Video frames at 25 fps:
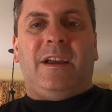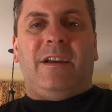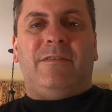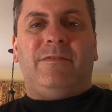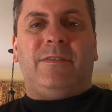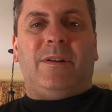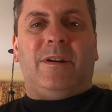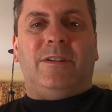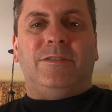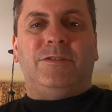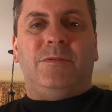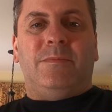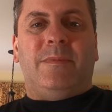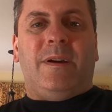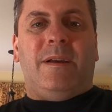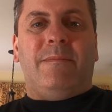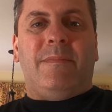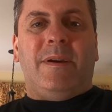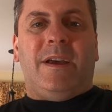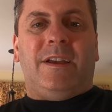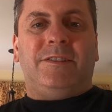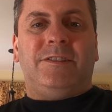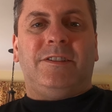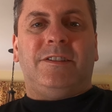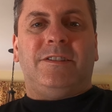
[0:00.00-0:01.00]
figure I'll do my
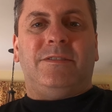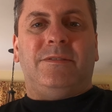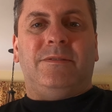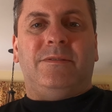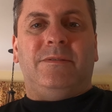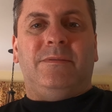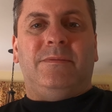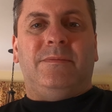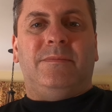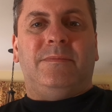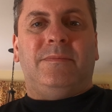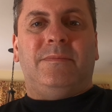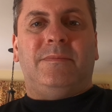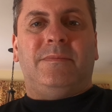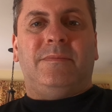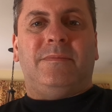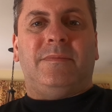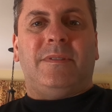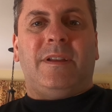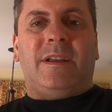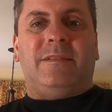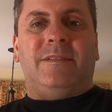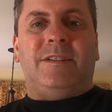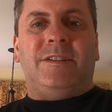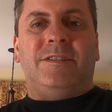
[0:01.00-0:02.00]
best to
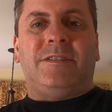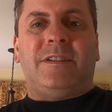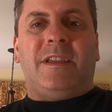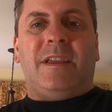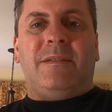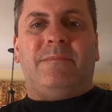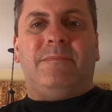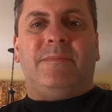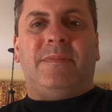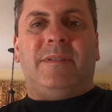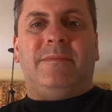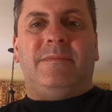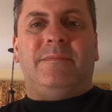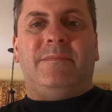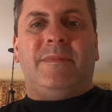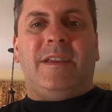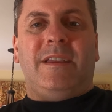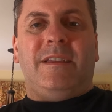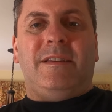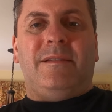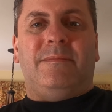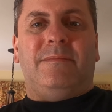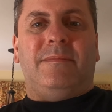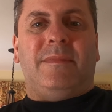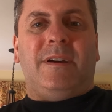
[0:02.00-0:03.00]
at least keep
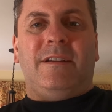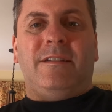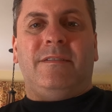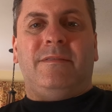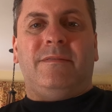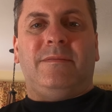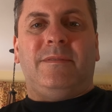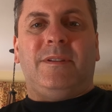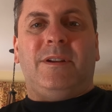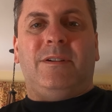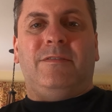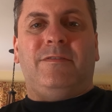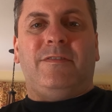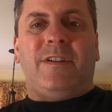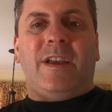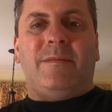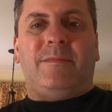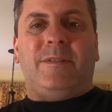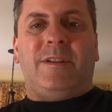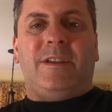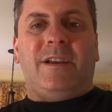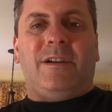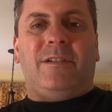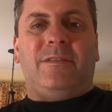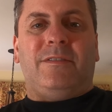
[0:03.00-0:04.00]
me and my,
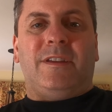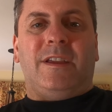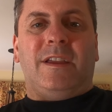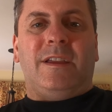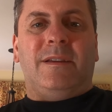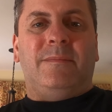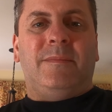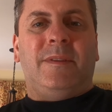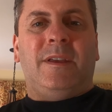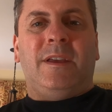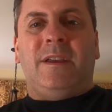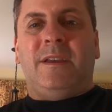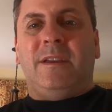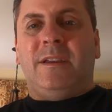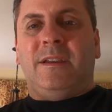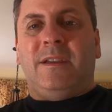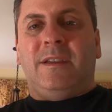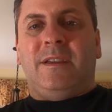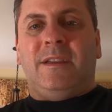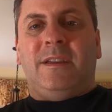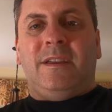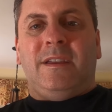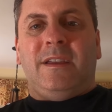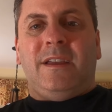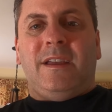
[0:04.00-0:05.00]
family healthy.
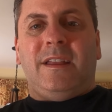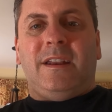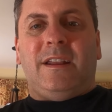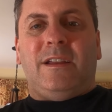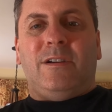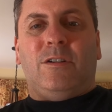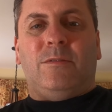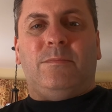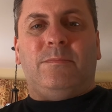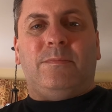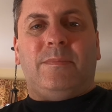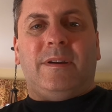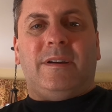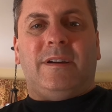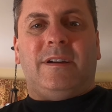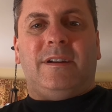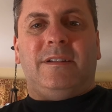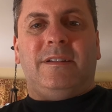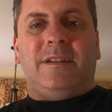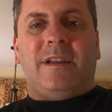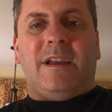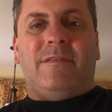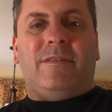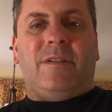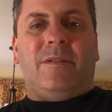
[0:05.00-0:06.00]
And I hope
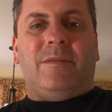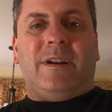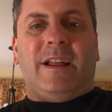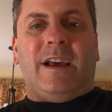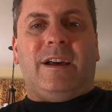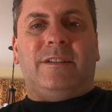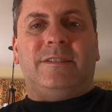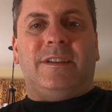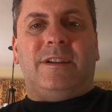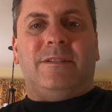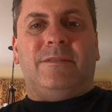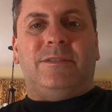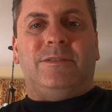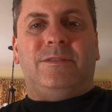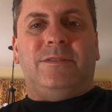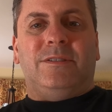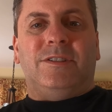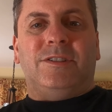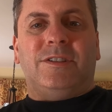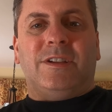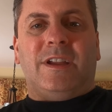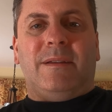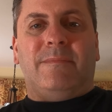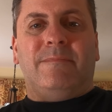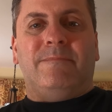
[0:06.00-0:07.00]
everyone out there will do the
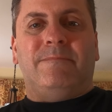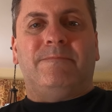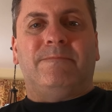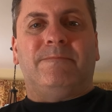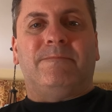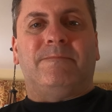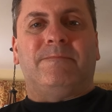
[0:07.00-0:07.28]
same.